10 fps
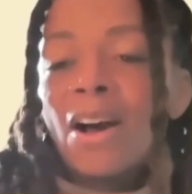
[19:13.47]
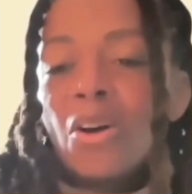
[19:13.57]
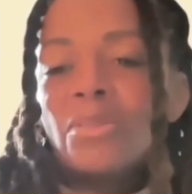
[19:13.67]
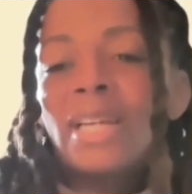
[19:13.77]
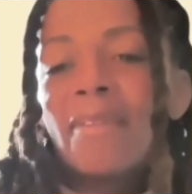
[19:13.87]

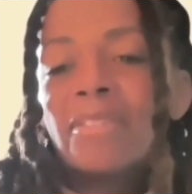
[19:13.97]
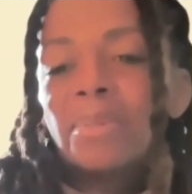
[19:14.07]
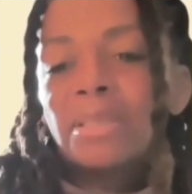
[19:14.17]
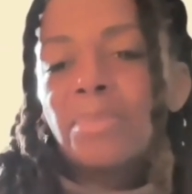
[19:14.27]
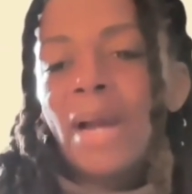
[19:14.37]
only have
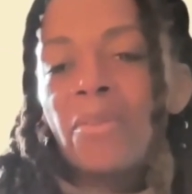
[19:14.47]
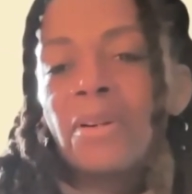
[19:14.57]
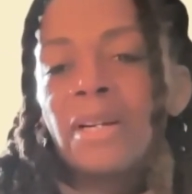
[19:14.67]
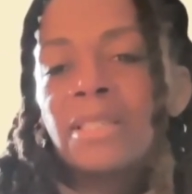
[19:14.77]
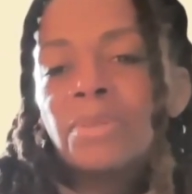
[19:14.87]
as much
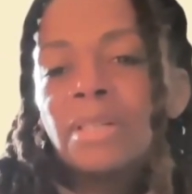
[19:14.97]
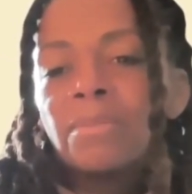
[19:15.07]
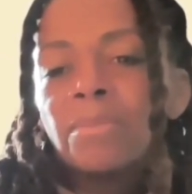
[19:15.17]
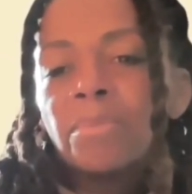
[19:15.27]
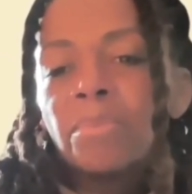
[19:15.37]
power as
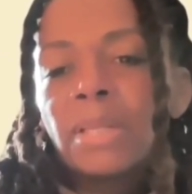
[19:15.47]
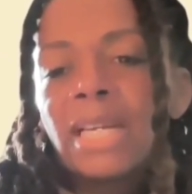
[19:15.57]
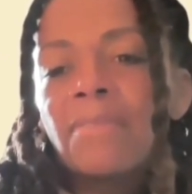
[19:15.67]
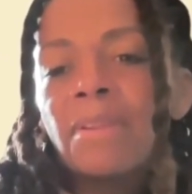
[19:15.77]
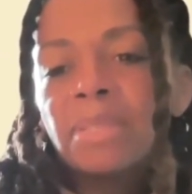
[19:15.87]
we
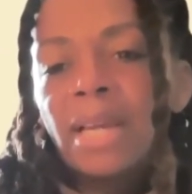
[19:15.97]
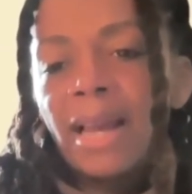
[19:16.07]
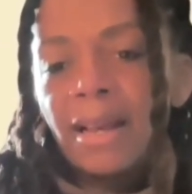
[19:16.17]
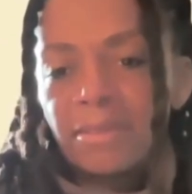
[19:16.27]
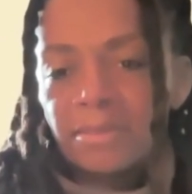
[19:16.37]
believe them to
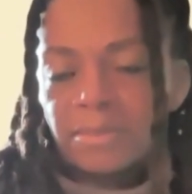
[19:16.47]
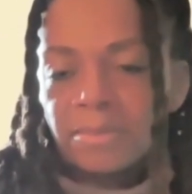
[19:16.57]
have.